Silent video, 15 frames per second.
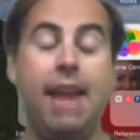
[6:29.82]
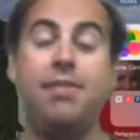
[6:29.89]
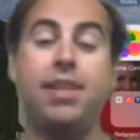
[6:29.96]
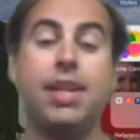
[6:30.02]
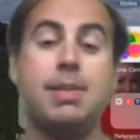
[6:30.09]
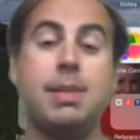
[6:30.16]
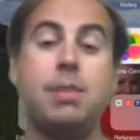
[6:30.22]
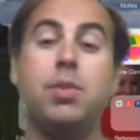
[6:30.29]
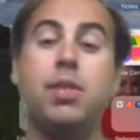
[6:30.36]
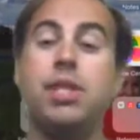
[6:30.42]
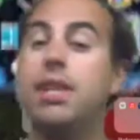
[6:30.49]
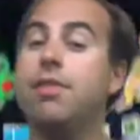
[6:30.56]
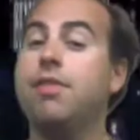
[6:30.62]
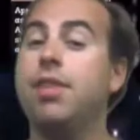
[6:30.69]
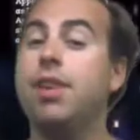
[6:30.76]
to come up with
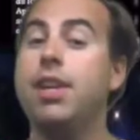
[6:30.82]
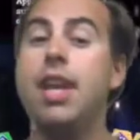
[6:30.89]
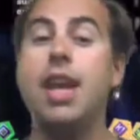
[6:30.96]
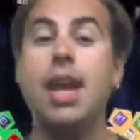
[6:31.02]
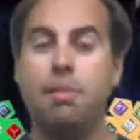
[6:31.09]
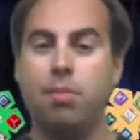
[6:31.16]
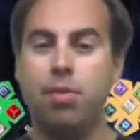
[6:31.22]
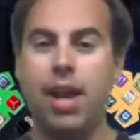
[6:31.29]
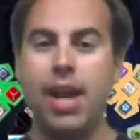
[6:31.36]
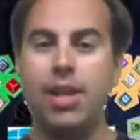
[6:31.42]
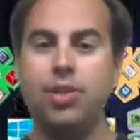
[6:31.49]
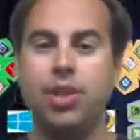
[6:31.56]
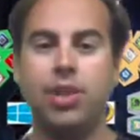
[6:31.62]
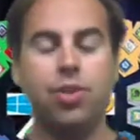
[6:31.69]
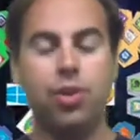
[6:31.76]
different
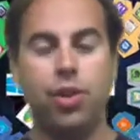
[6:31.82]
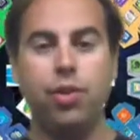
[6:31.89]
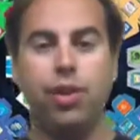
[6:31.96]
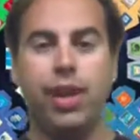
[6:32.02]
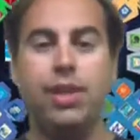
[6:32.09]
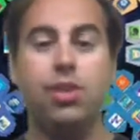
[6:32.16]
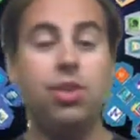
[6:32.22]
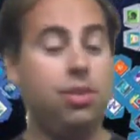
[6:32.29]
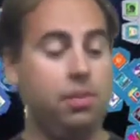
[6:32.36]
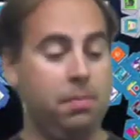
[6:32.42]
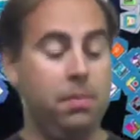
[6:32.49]
projects or creations